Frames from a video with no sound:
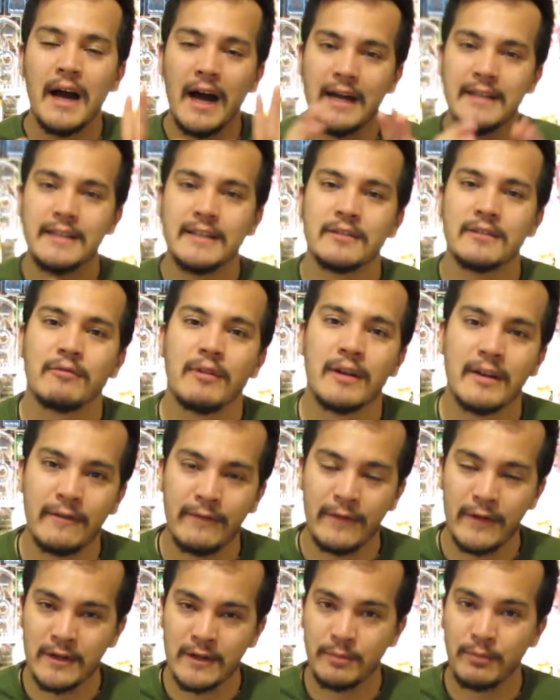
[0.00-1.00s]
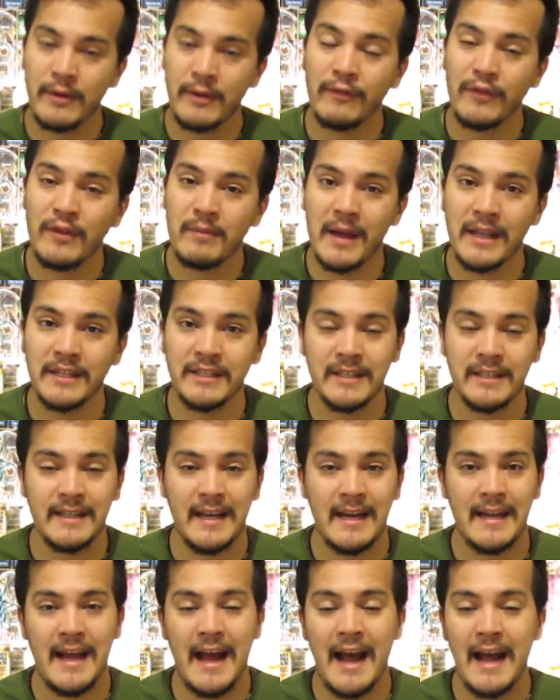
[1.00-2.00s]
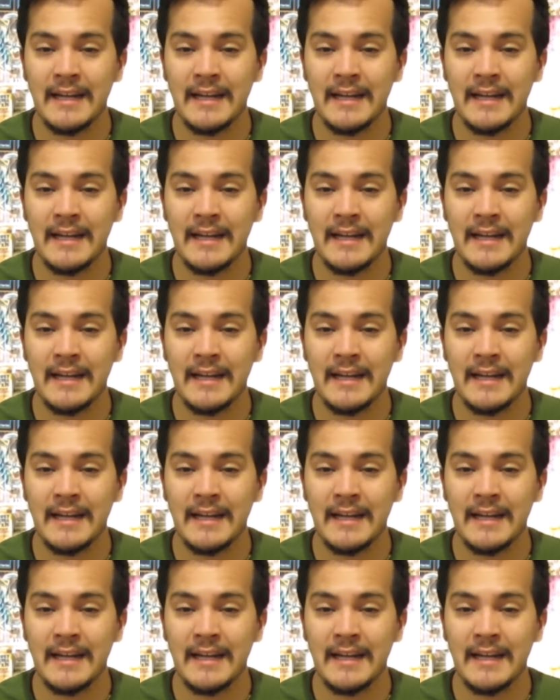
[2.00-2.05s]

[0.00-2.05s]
I just want to first briefly mention that